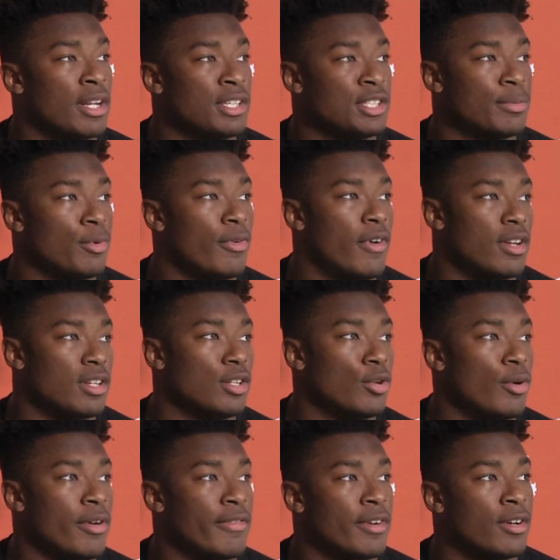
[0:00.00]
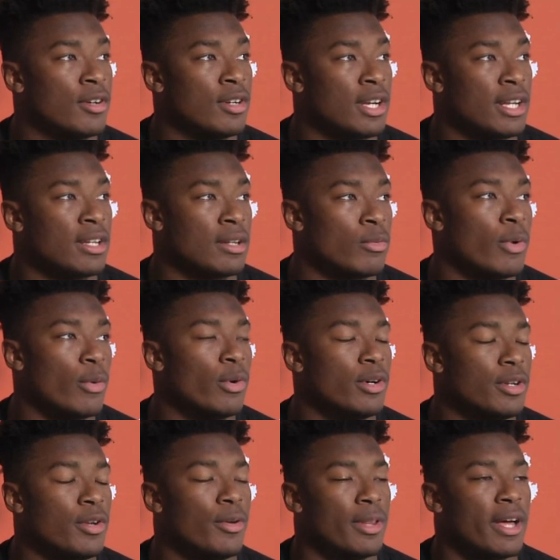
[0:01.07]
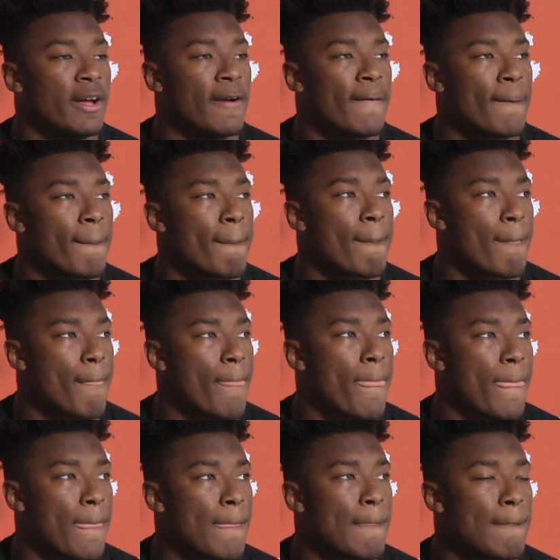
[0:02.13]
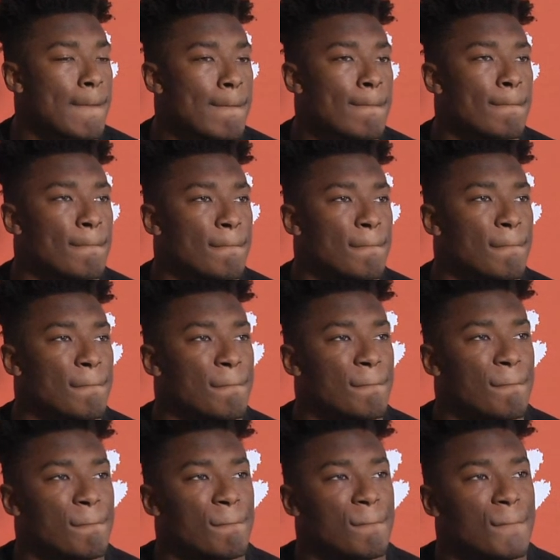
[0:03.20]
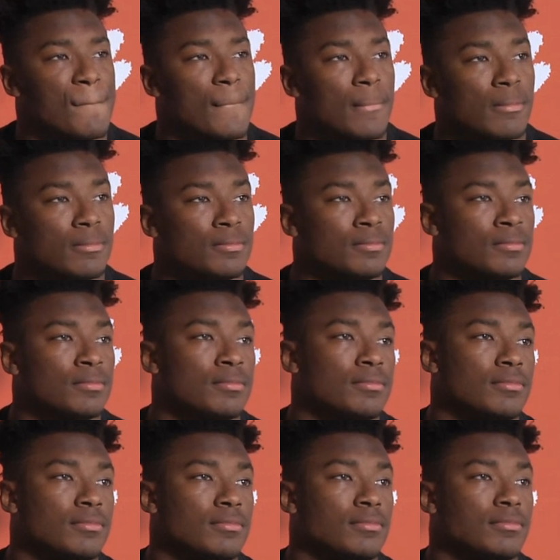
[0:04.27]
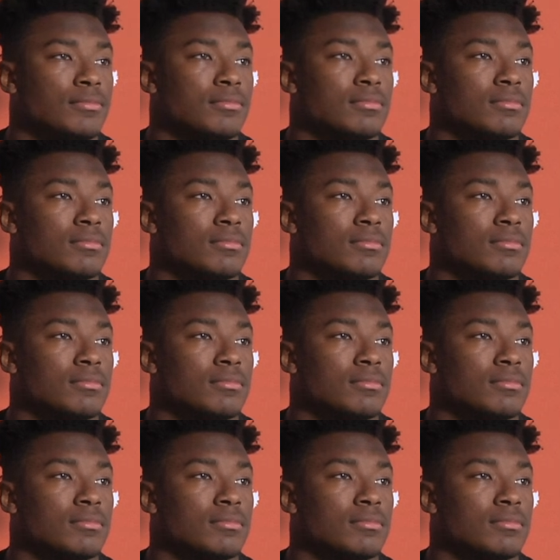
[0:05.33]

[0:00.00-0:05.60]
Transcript: and just move on to Louisville, and we will do that this linebacking corps has sort of